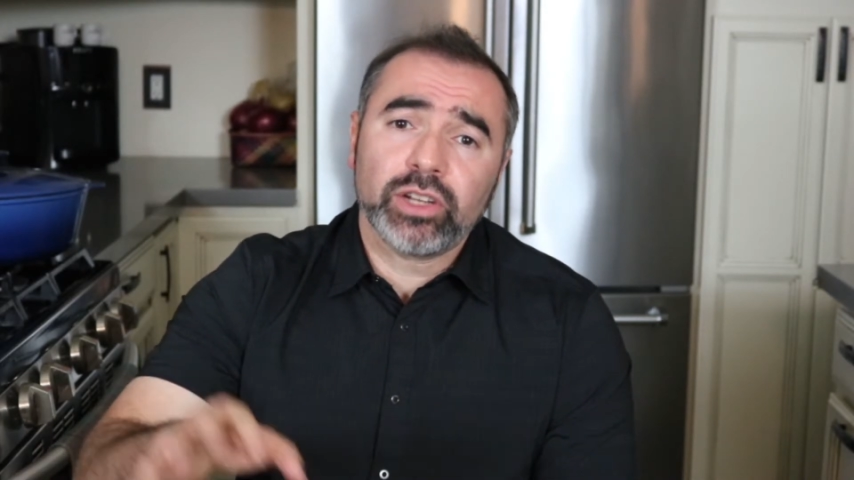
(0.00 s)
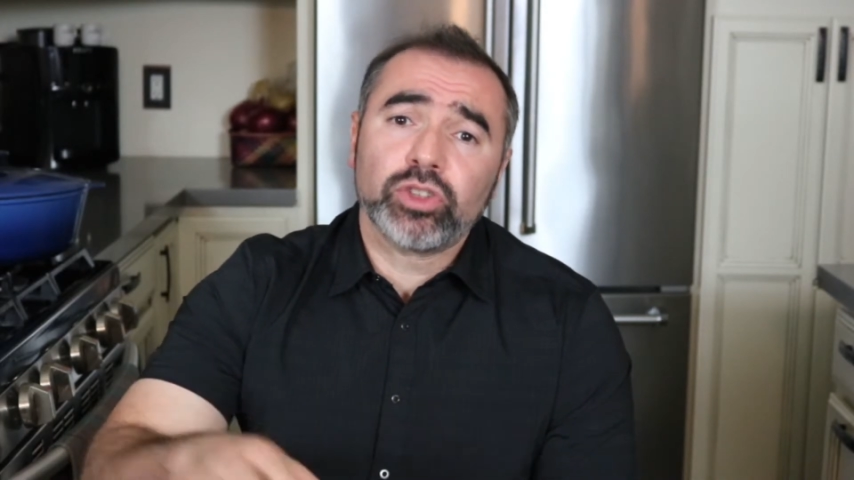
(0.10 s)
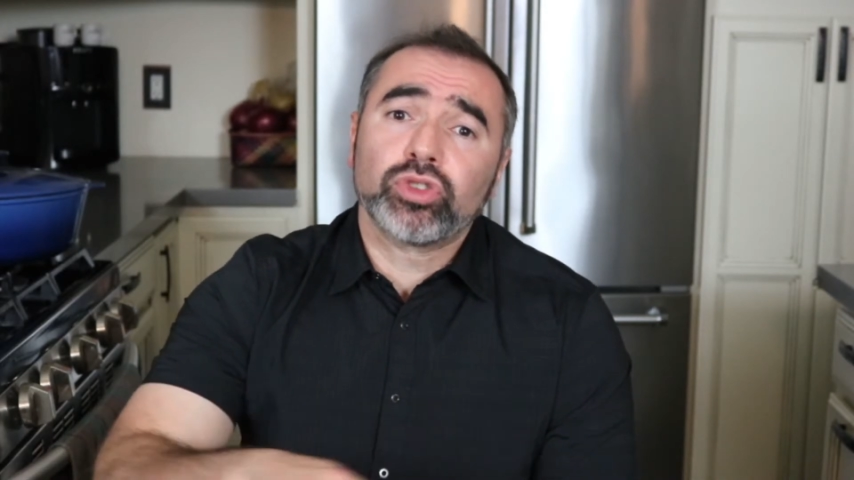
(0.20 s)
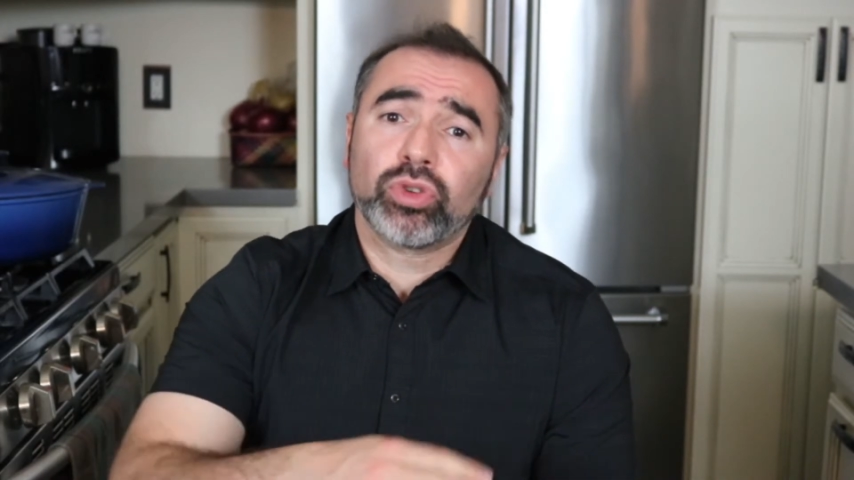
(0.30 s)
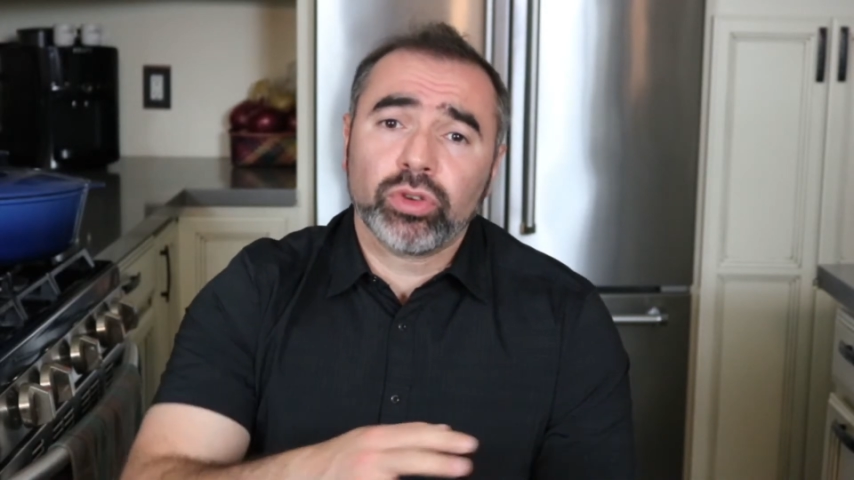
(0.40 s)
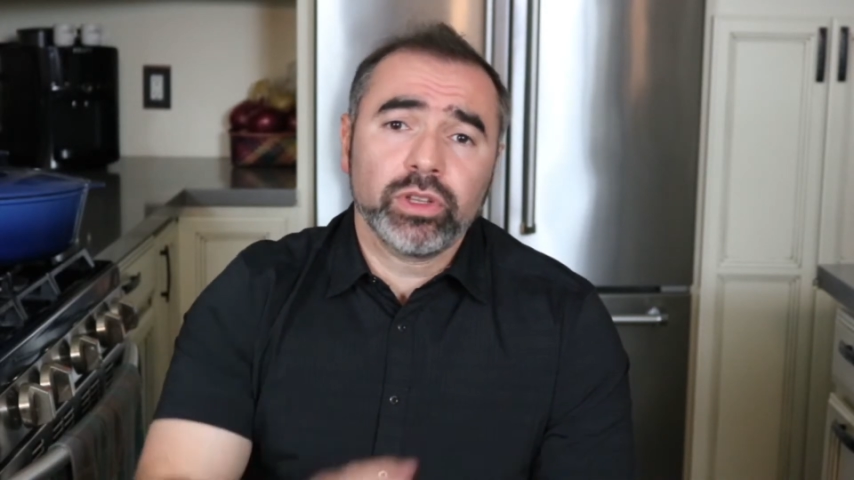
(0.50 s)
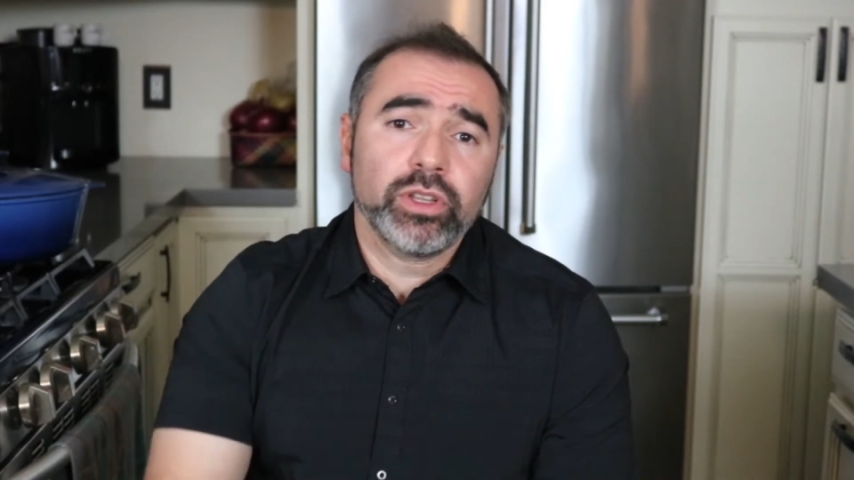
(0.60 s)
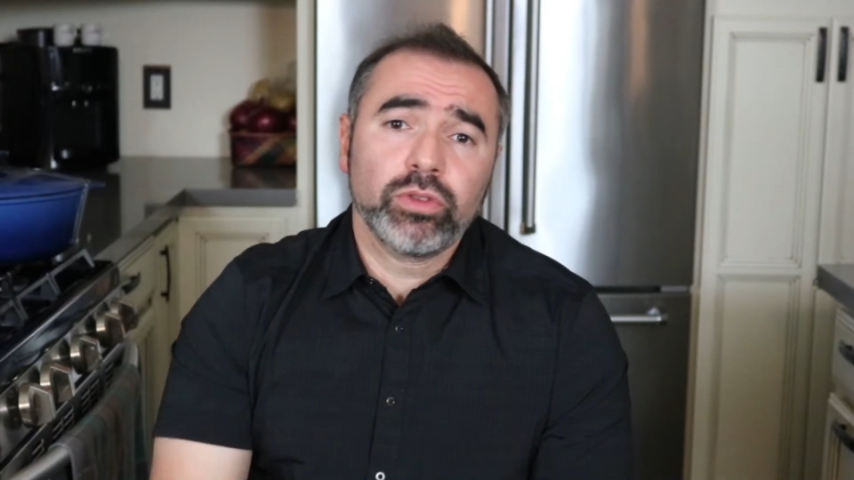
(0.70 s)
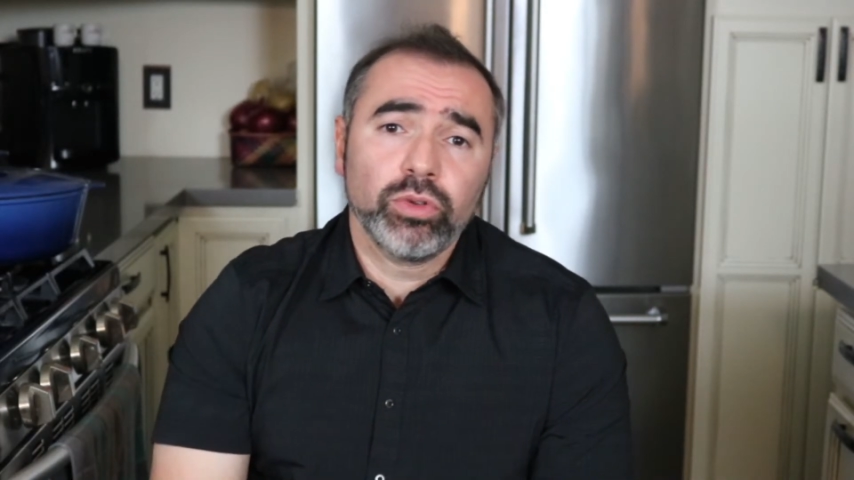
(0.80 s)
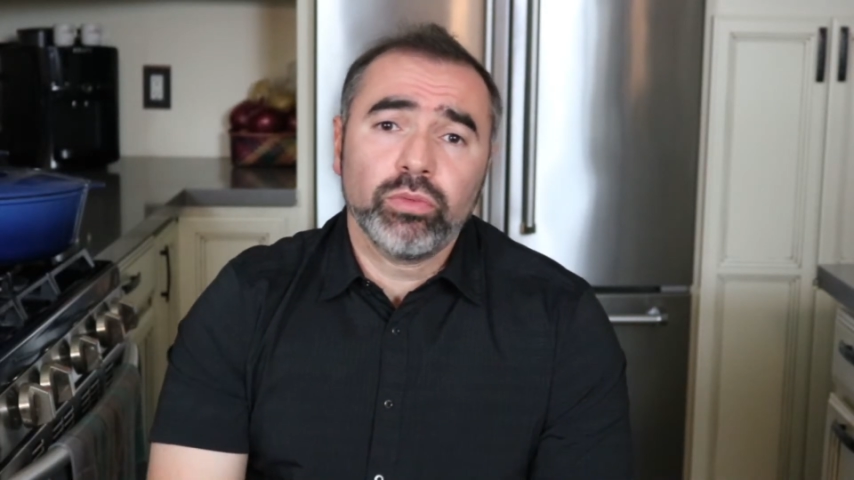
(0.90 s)
circulate
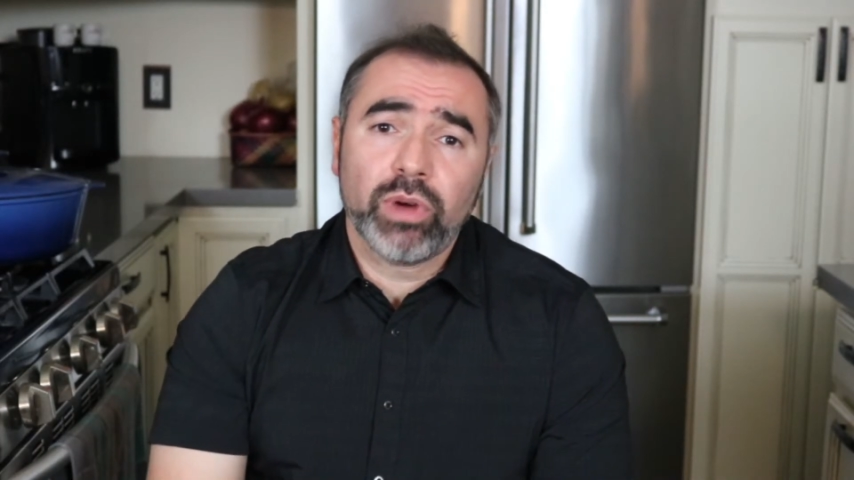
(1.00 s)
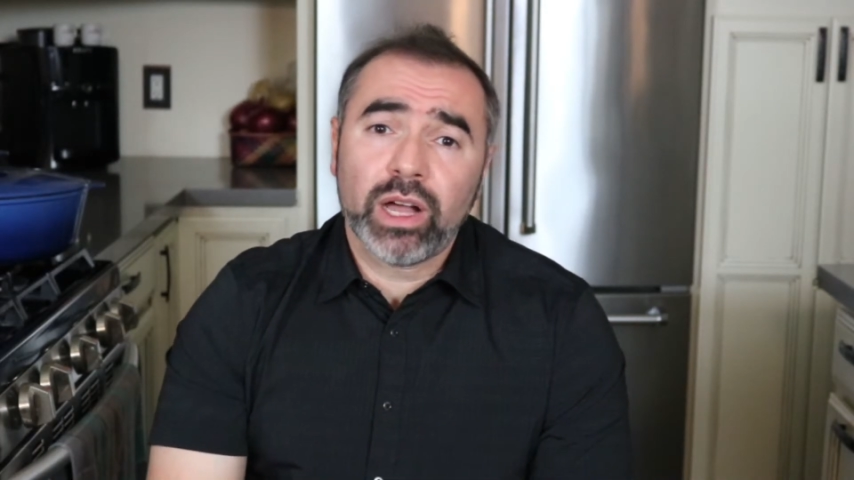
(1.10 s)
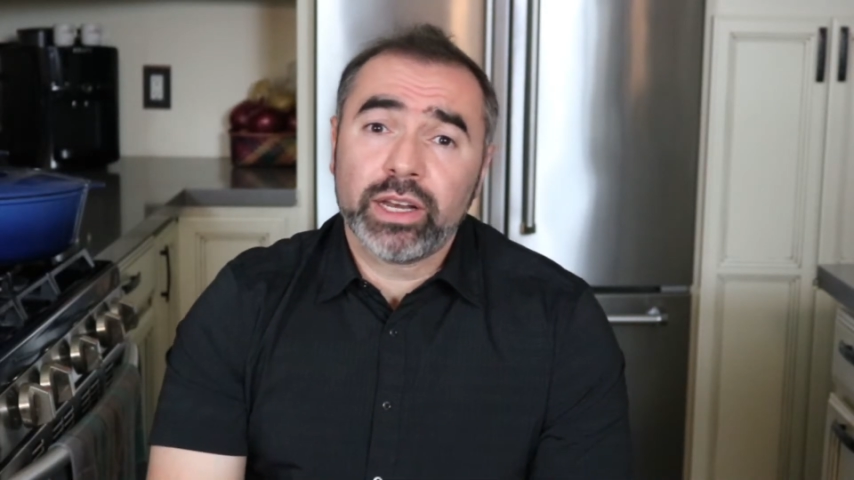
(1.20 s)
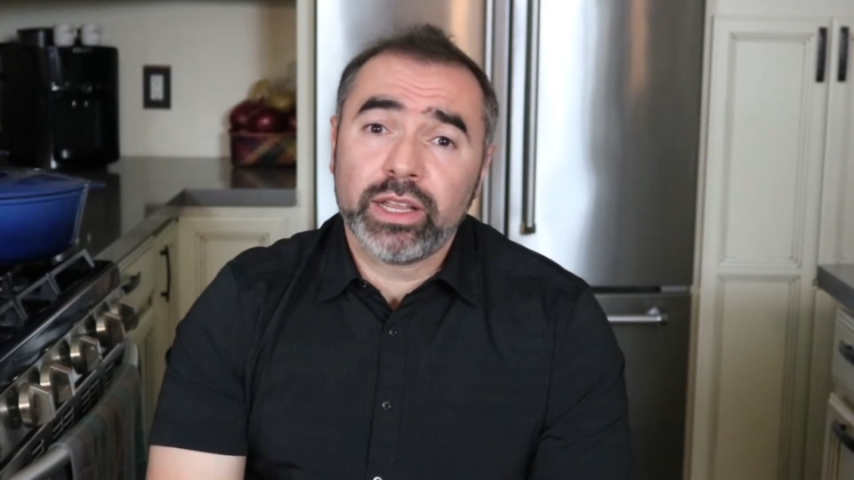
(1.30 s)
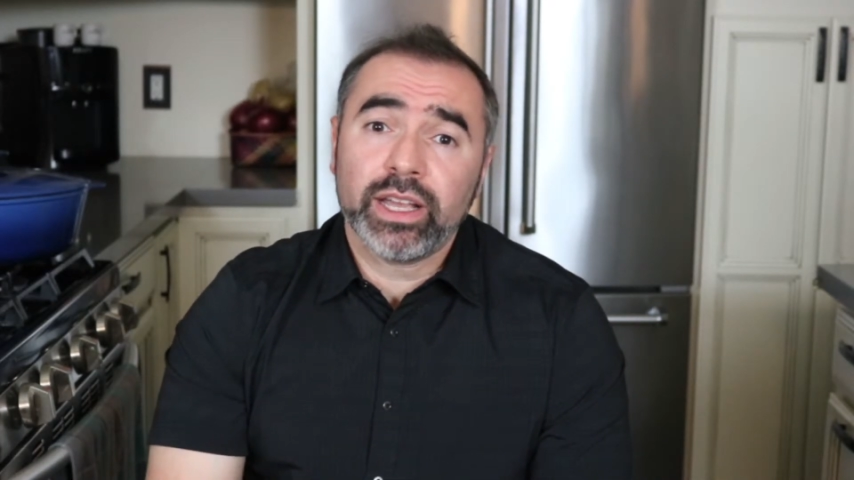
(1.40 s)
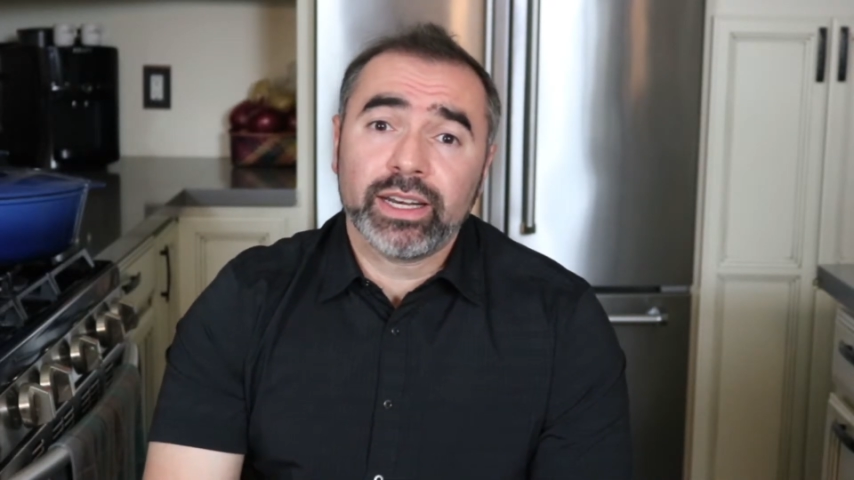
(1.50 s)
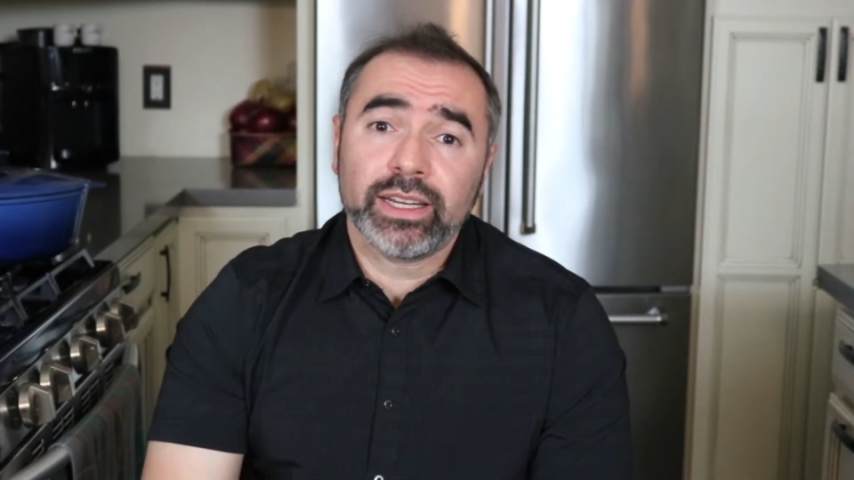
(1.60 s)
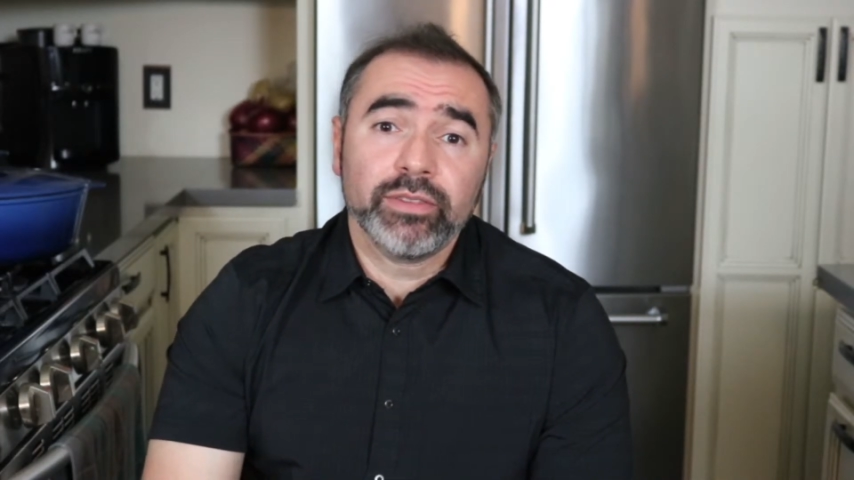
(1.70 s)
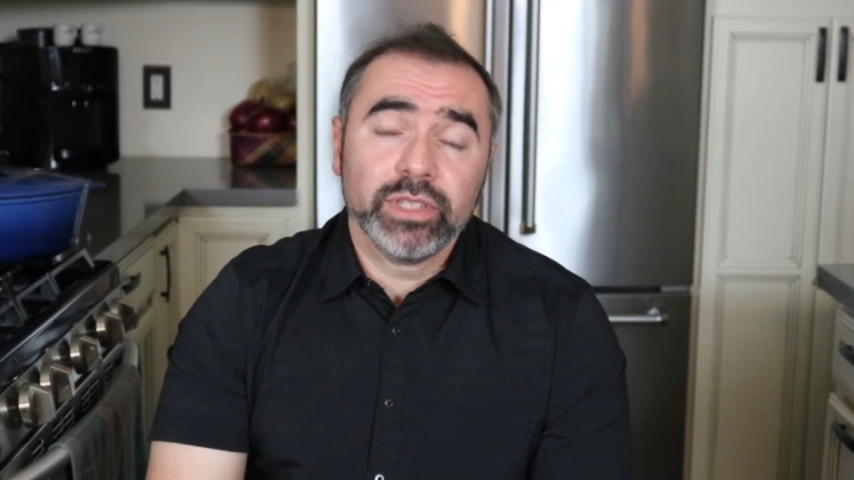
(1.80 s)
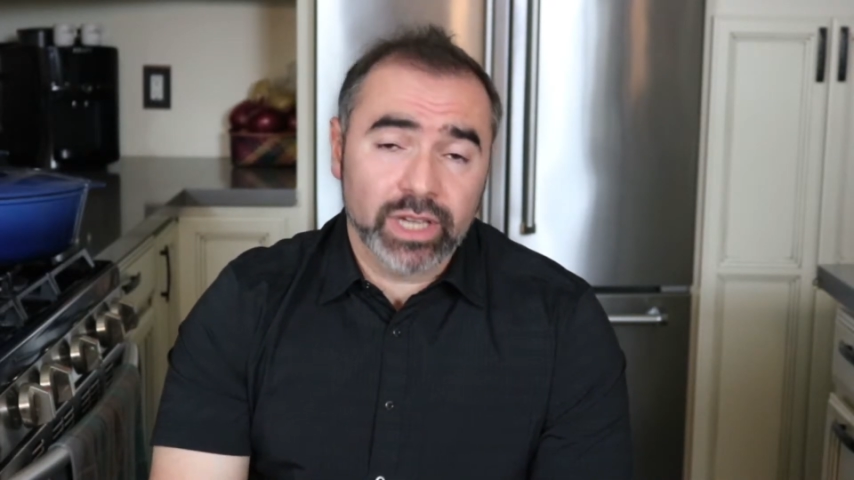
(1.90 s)
through your body at a
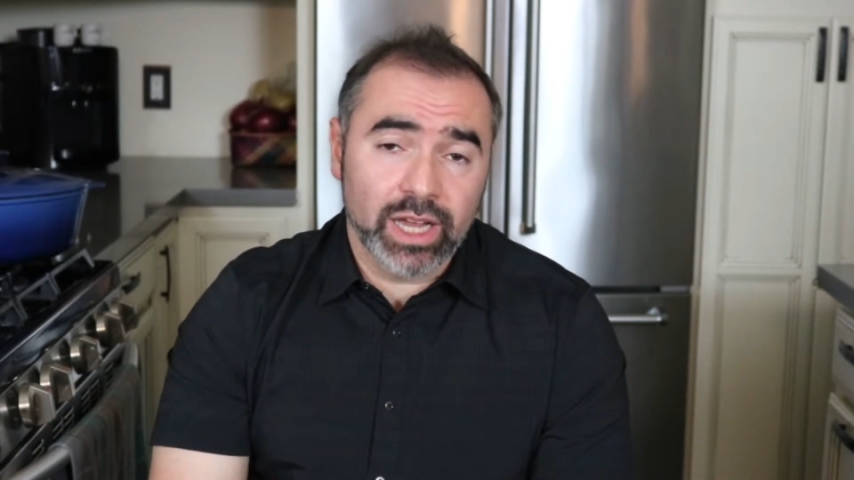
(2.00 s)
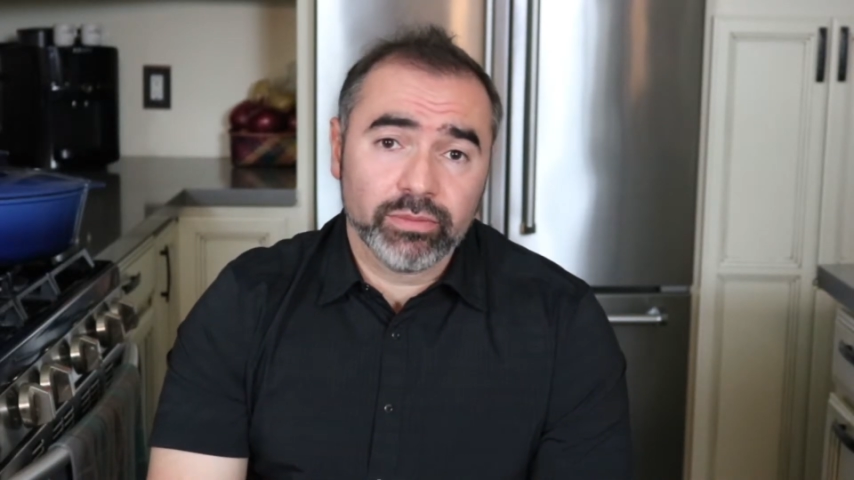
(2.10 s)
given time.